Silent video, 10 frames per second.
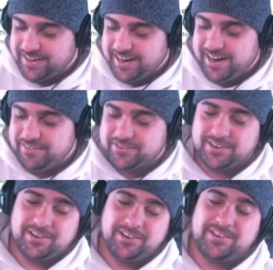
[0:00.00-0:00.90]

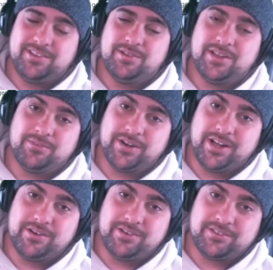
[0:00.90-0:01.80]
after you hit
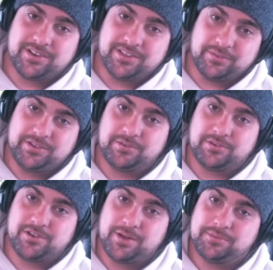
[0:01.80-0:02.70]
100, you start getting the
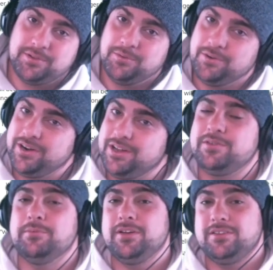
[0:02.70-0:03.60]
resource drops. Don't worry if
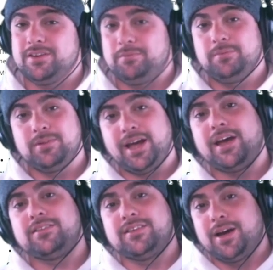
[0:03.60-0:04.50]
you missed some
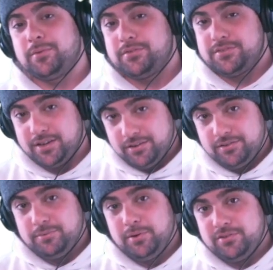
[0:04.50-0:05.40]
last time, those
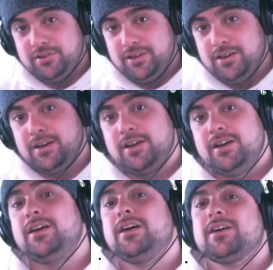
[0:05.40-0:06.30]
stickers and bullshit,
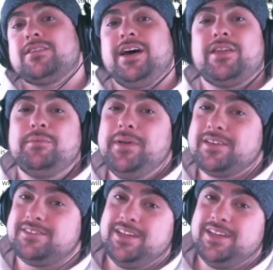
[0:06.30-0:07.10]
because now they're mixed